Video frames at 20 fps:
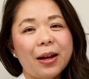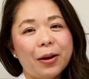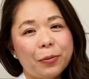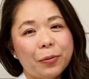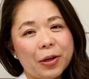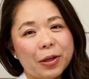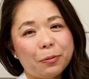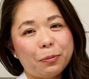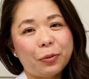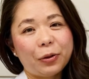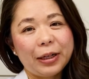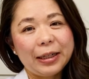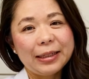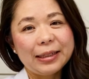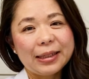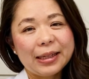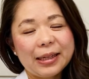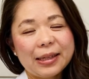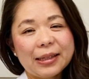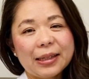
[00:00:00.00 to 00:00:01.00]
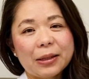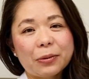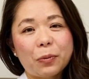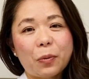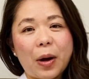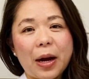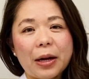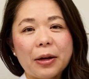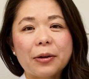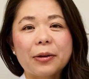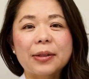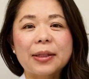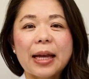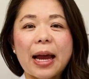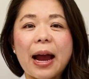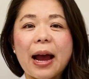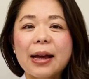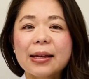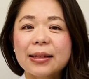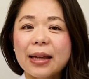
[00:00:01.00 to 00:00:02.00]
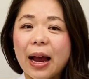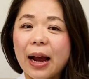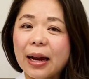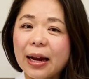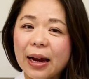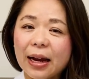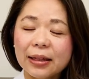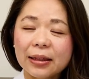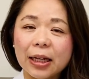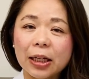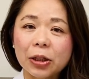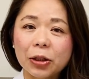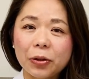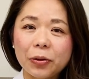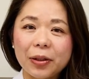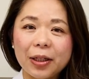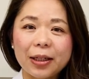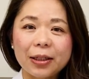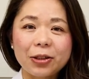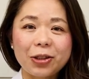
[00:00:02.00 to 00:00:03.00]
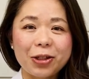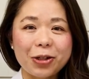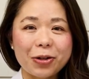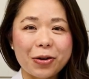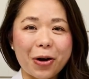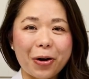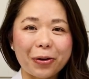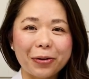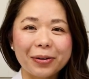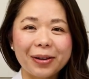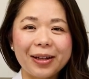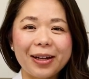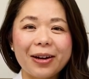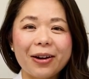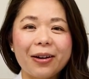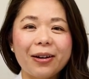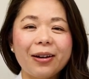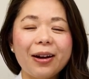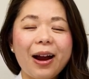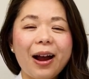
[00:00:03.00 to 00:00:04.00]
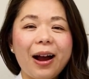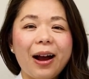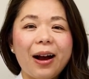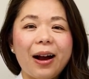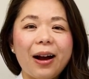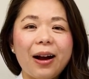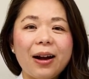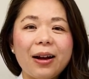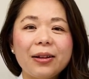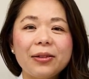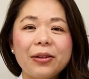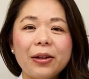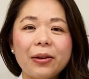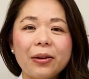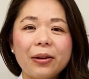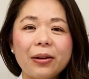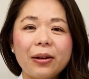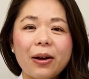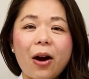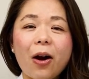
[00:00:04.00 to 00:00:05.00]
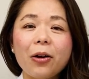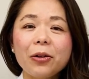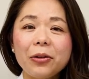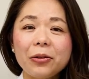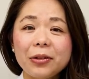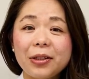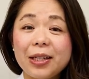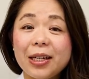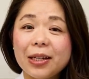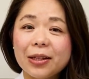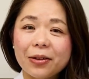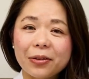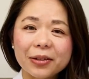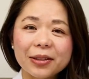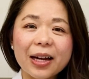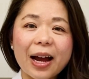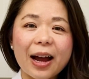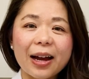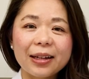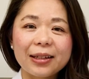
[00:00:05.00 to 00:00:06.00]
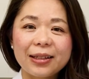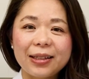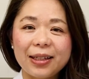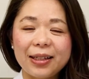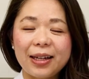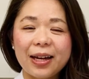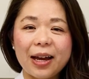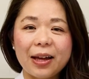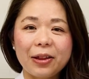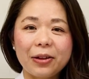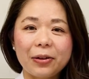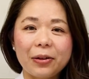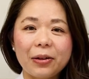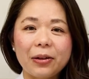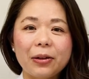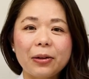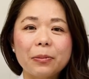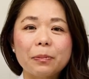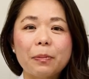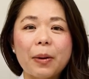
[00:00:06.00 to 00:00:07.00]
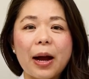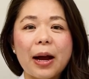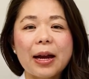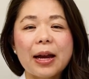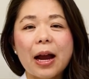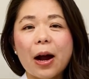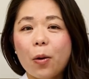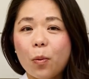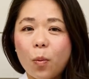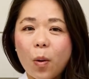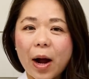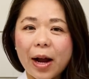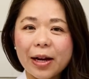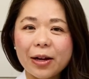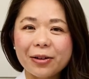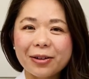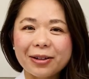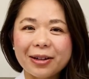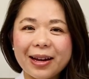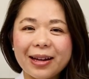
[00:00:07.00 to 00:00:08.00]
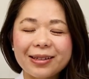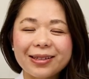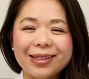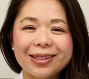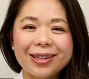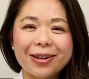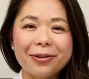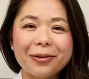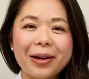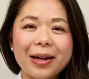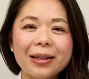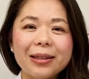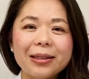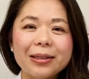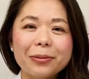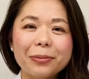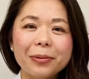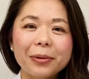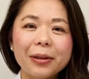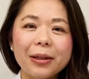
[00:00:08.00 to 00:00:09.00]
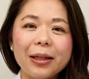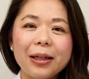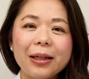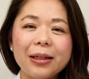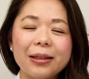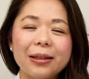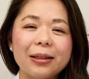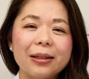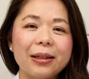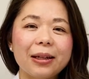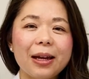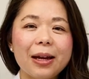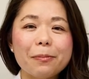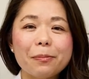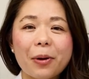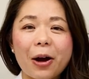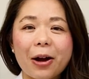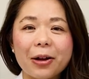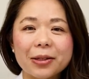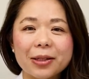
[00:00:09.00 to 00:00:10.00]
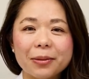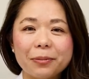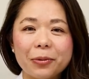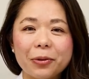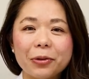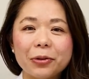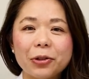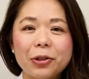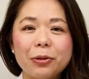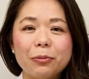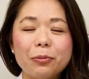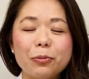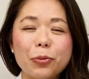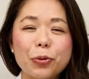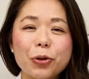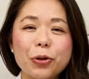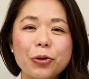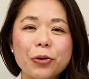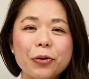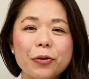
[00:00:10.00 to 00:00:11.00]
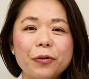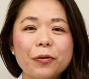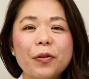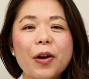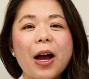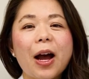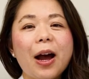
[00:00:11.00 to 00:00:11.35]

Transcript: with braces and wires as I had alluded to earlier. Uh, there, all your teeth are tied together by a wire and so it is really impossible to move